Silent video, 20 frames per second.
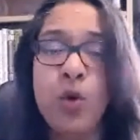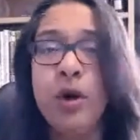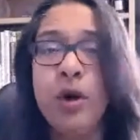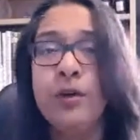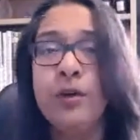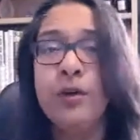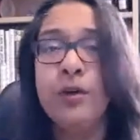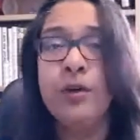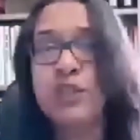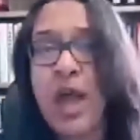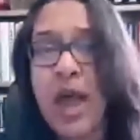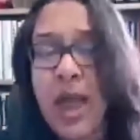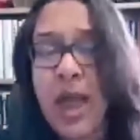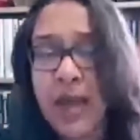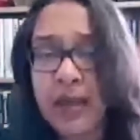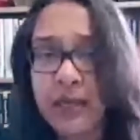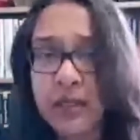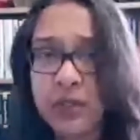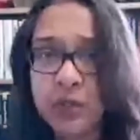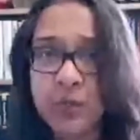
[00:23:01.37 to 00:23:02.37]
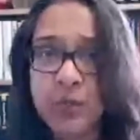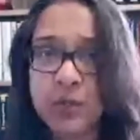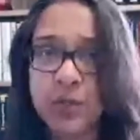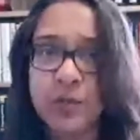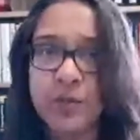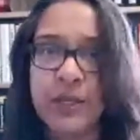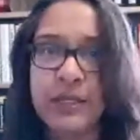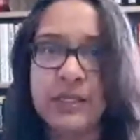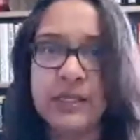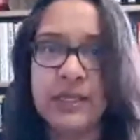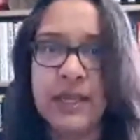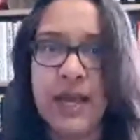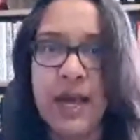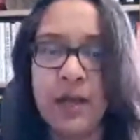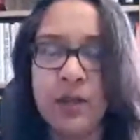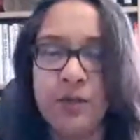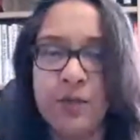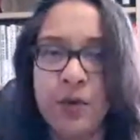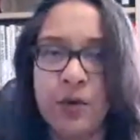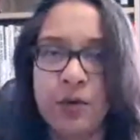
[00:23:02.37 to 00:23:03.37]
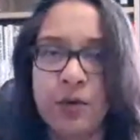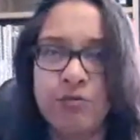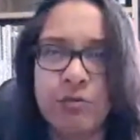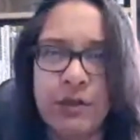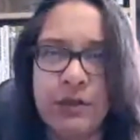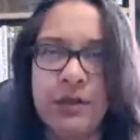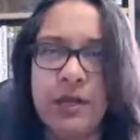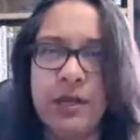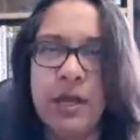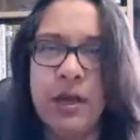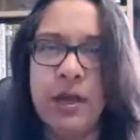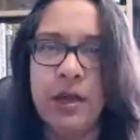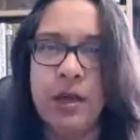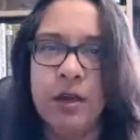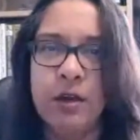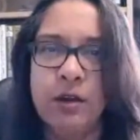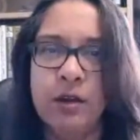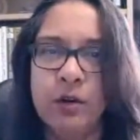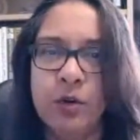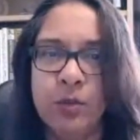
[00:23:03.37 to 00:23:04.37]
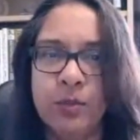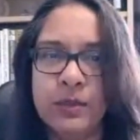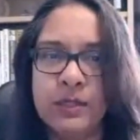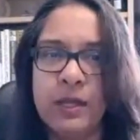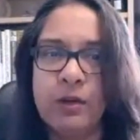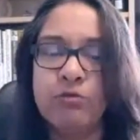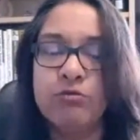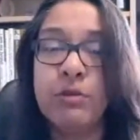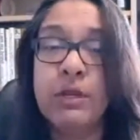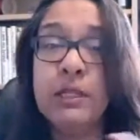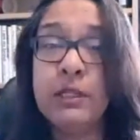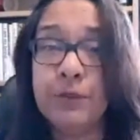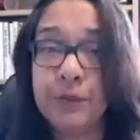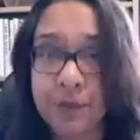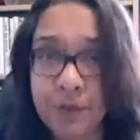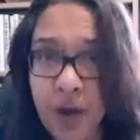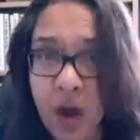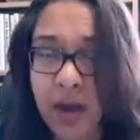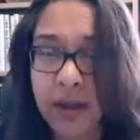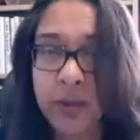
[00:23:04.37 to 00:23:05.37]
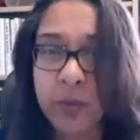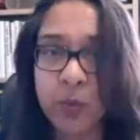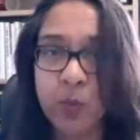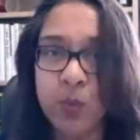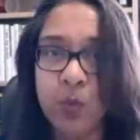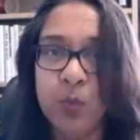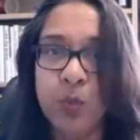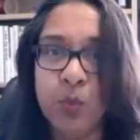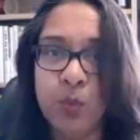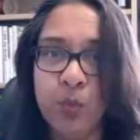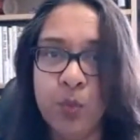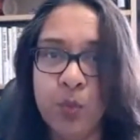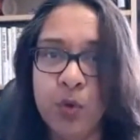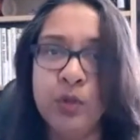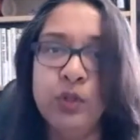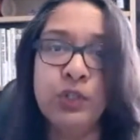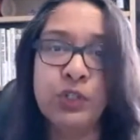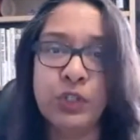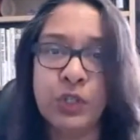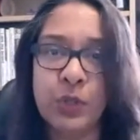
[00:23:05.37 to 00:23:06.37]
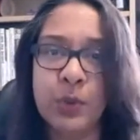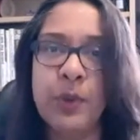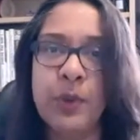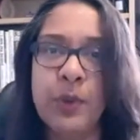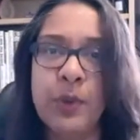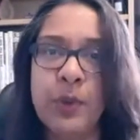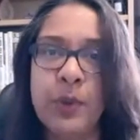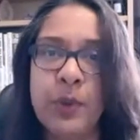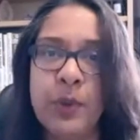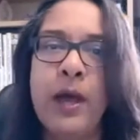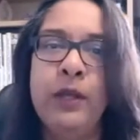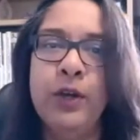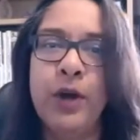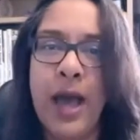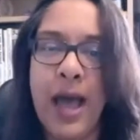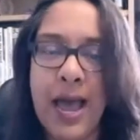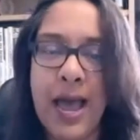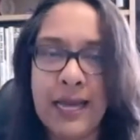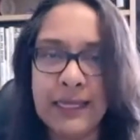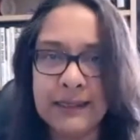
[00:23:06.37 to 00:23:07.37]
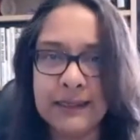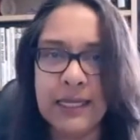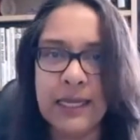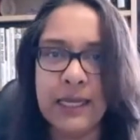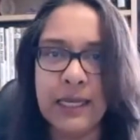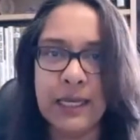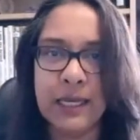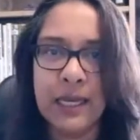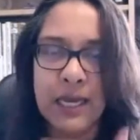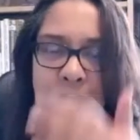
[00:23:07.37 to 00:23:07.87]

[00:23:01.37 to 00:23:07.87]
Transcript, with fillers: have changed, which means now you've got to re almost like redefine what you're doing or where you're heading,